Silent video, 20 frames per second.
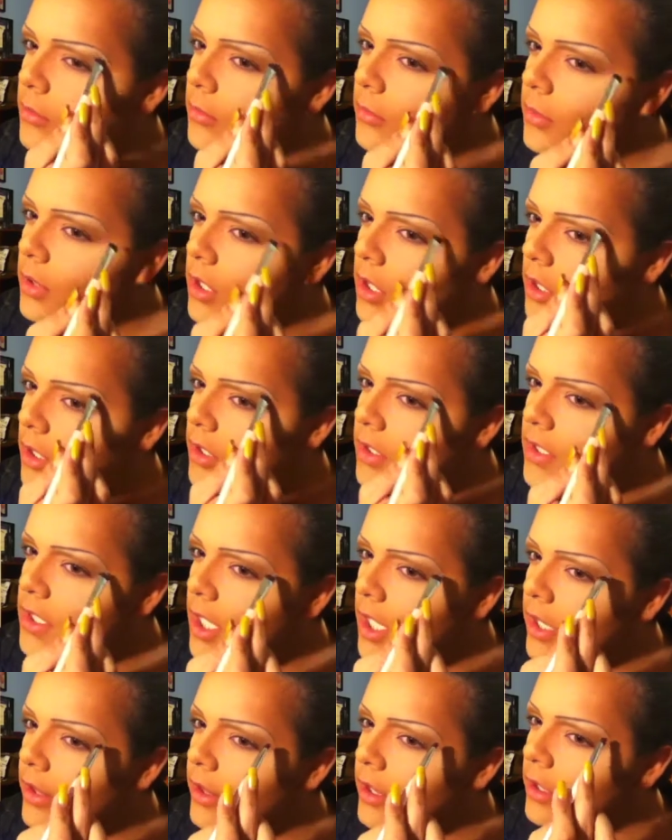Because
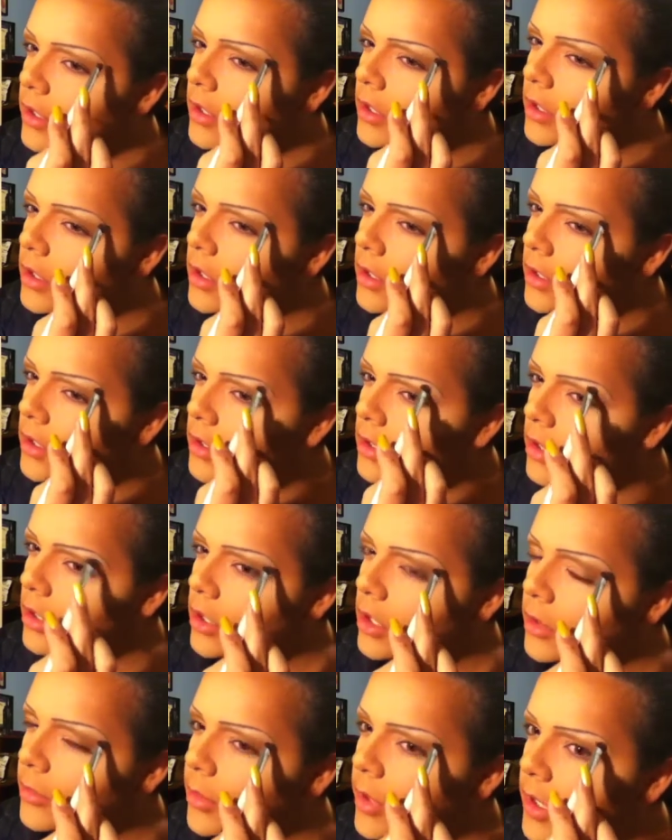I like
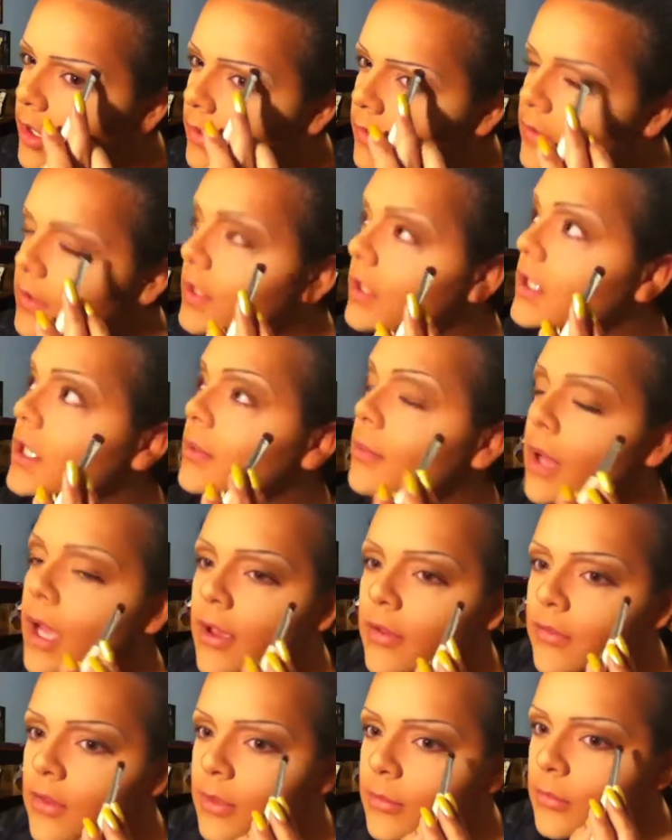darker brows since I'm
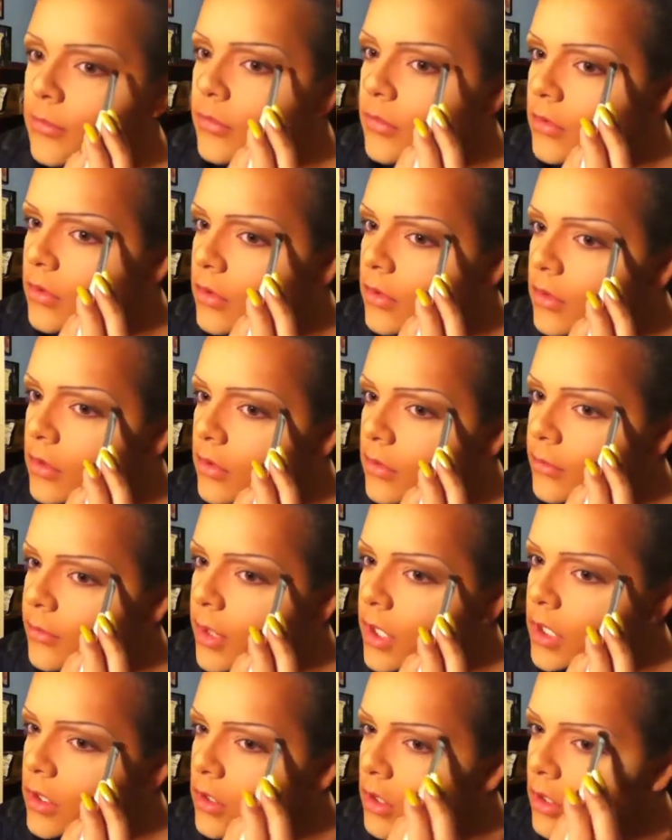having
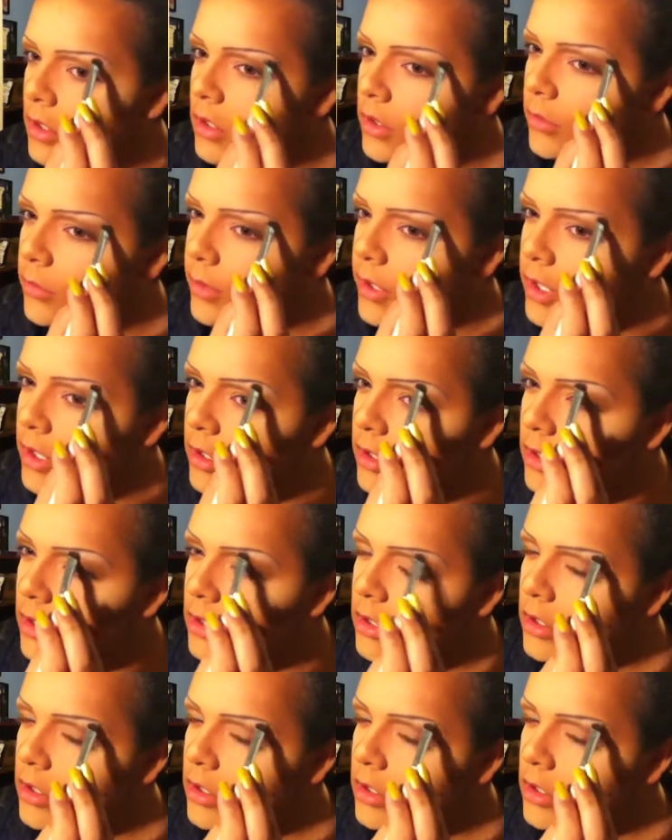my darker wig.